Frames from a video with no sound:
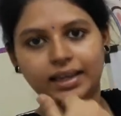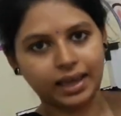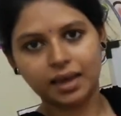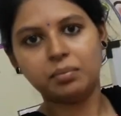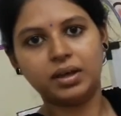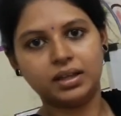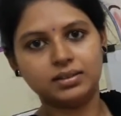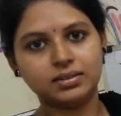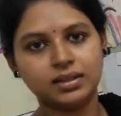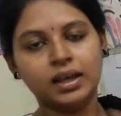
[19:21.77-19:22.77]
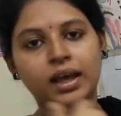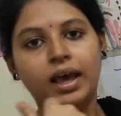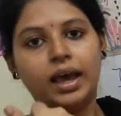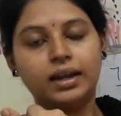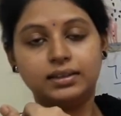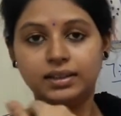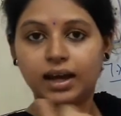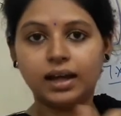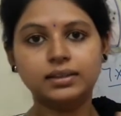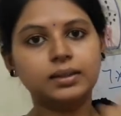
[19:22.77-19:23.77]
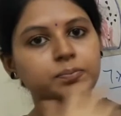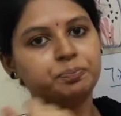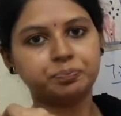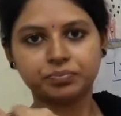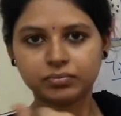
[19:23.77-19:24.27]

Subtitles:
caimans and the other